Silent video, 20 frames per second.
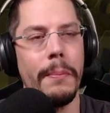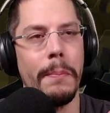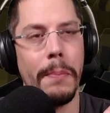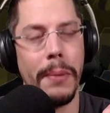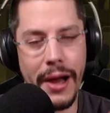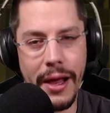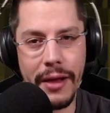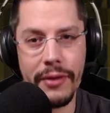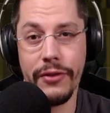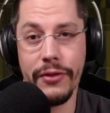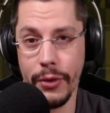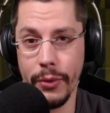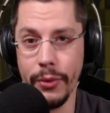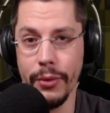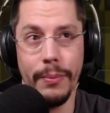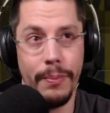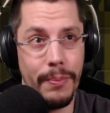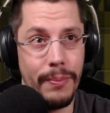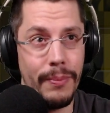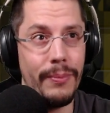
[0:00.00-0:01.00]
Plus, so,
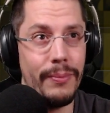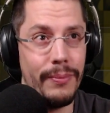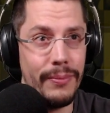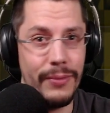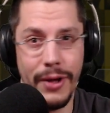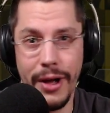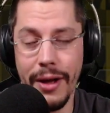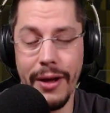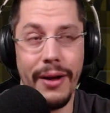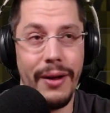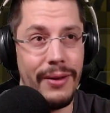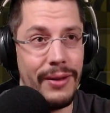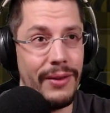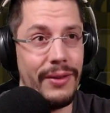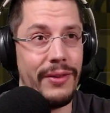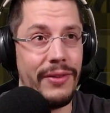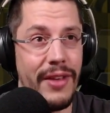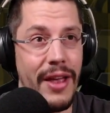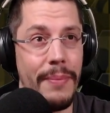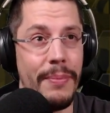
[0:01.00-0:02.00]
no,
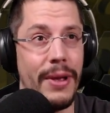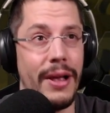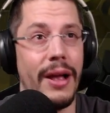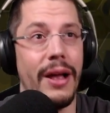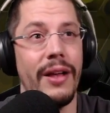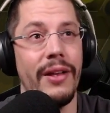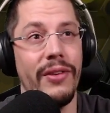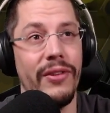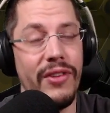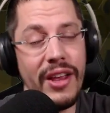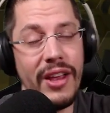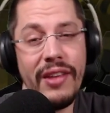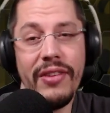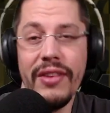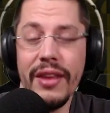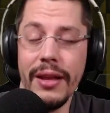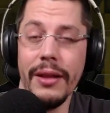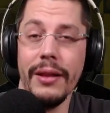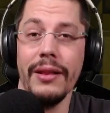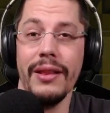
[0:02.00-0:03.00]
zapping.
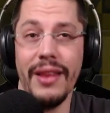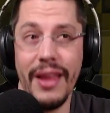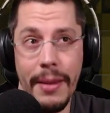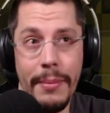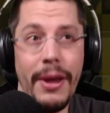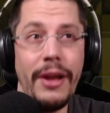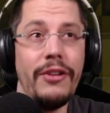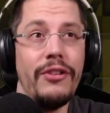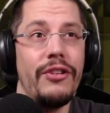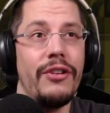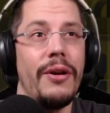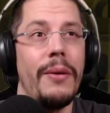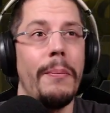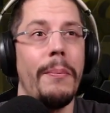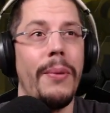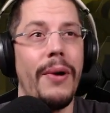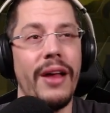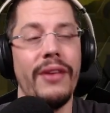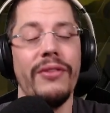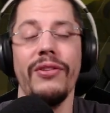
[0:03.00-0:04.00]
60 damage
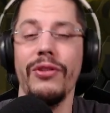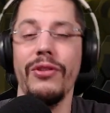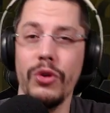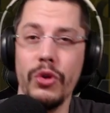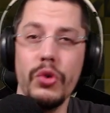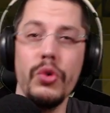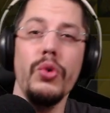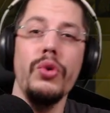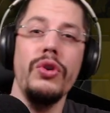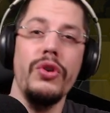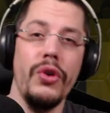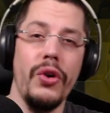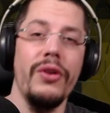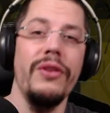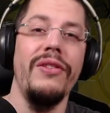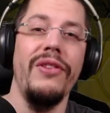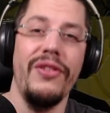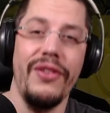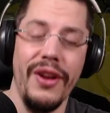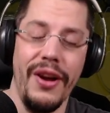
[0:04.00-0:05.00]
plus 2
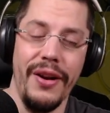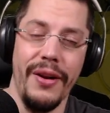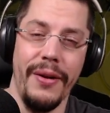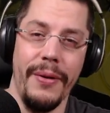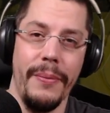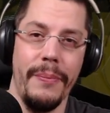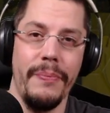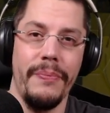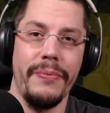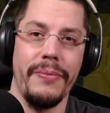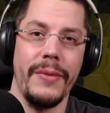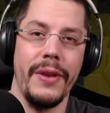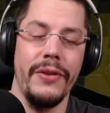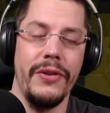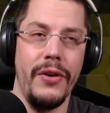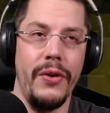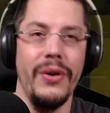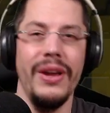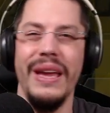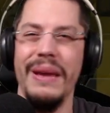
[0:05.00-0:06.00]
turns stun.
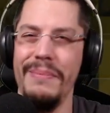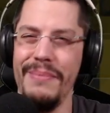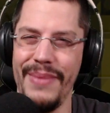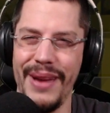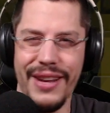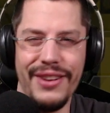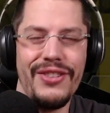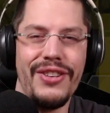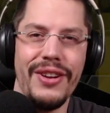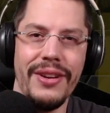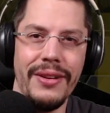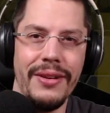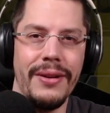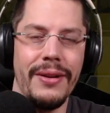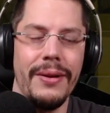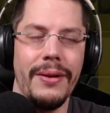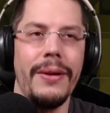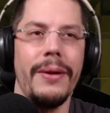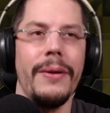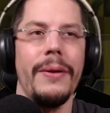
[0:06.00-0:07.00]
So, imagine
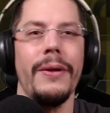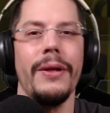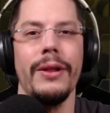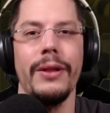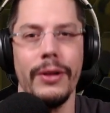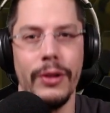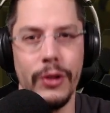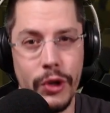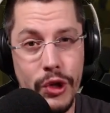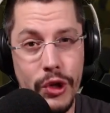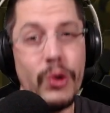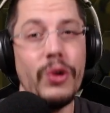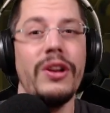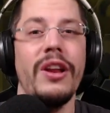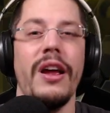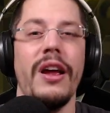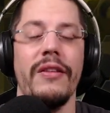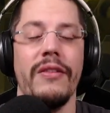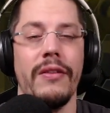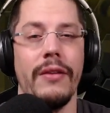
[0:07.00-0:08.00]
2
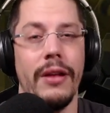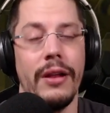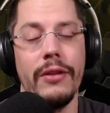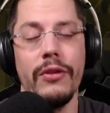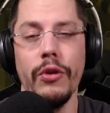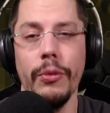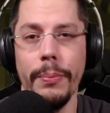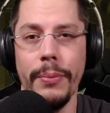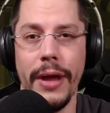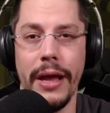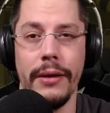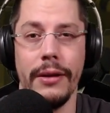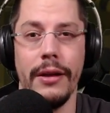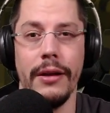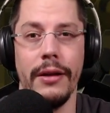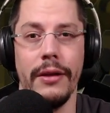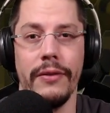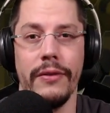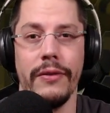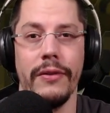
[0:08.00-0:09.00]

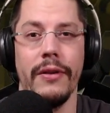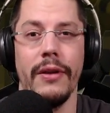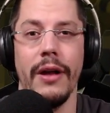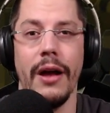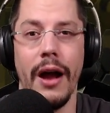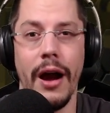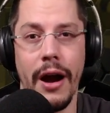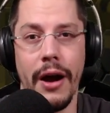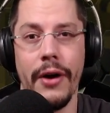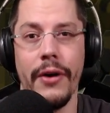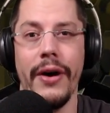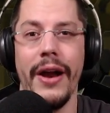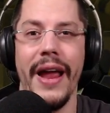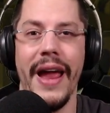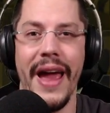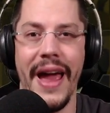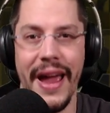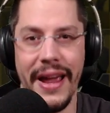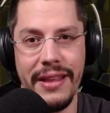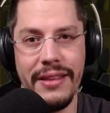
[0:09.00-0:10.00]
P.e.k.k.as are
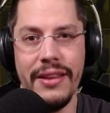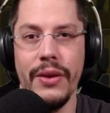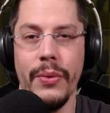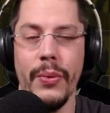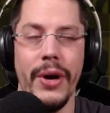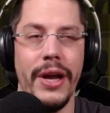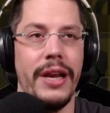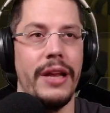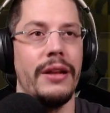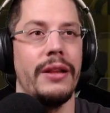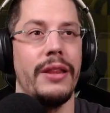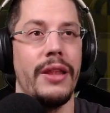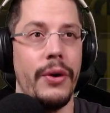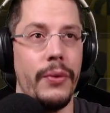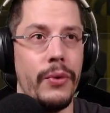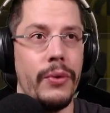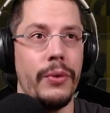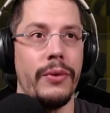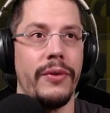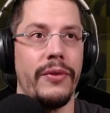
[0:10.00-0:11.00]
activating the
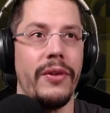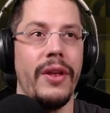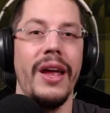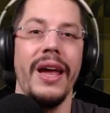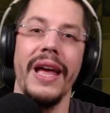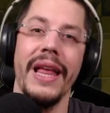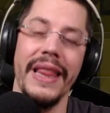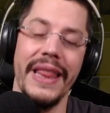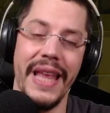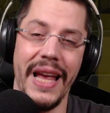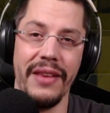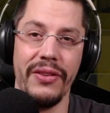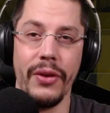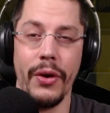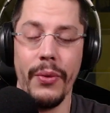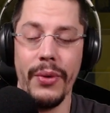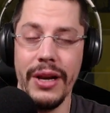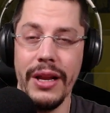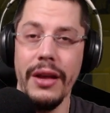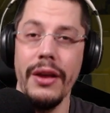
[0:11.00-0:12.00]
runes. That's
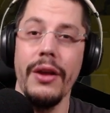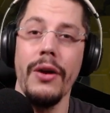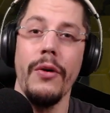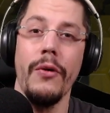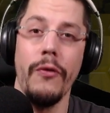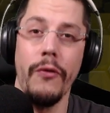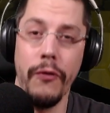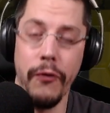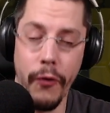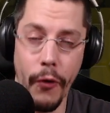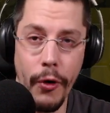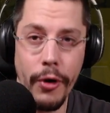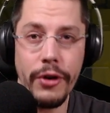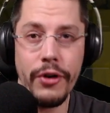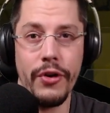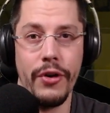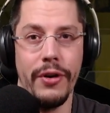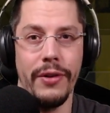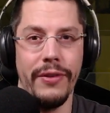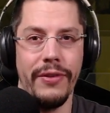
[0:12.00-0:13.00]
already 4
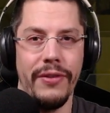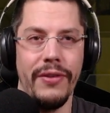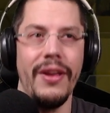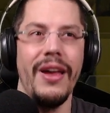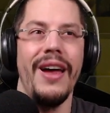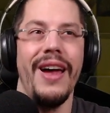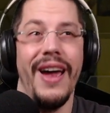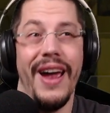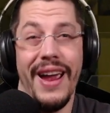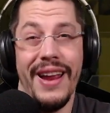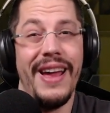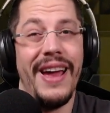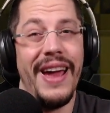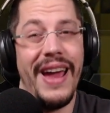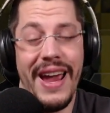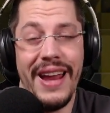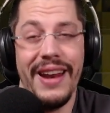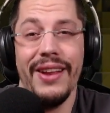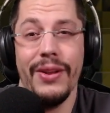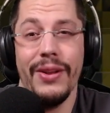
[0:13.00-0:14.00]
turns. And I had